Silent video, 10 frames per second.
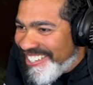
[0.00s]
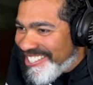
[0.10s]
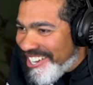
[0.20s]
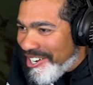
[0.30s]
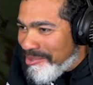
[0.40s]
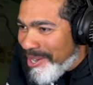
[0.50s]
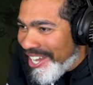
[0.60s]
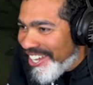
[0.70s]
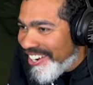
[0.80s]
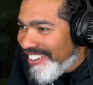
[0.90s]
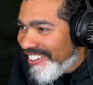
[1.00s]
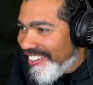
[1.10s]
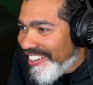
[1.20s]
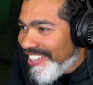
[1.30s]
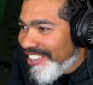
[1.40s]
so bad.
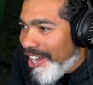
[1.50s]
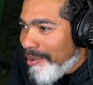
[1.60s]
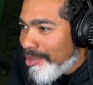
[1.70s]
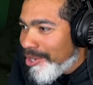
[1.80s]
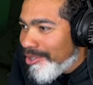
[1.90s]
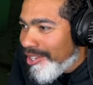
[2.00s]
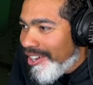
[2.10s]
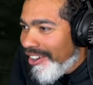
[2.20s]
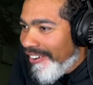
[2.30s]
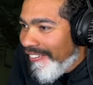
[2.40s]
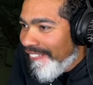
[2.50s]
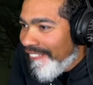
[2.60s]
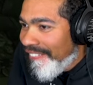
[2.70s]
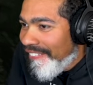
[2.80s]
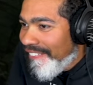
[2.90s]
Look, I'm literally. Okay,
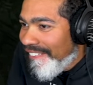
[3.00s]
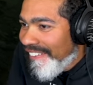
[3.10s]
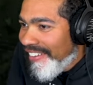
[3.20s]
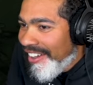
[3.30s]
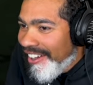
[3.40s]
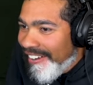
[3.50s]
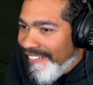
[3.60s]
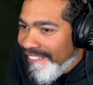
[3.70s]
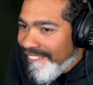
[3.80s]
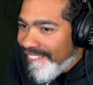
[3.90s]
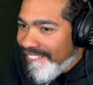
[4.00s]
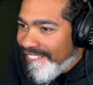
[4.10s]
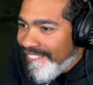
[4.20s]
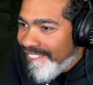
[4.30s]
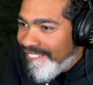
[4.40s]
bro. I, where's
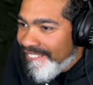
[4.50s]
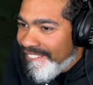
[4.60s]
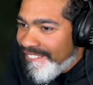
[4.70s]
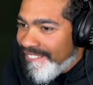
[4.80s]
dude?